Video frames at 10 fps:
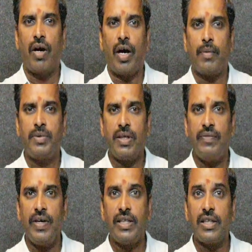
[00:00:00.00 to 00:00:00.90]

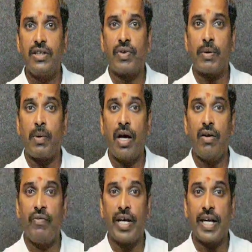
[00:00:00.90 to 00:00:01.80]
Observations from all
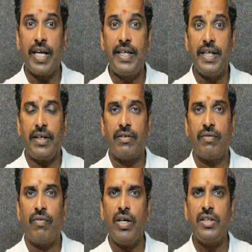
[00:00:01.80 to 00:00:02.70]
variety.
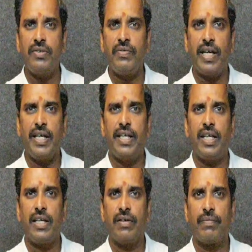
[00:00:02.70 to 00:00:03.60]
What is
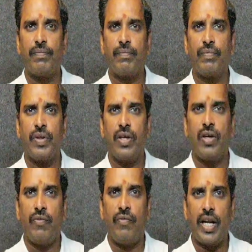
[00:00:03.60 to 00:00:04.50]
variety?
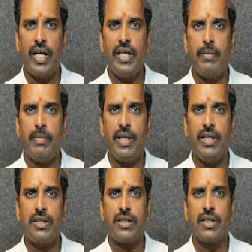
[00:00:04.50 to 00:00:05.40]
Variety
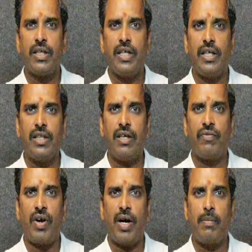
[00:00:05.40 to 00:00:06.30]
means in the
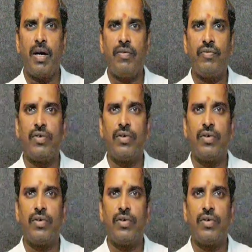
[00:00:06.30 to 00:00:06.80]
form of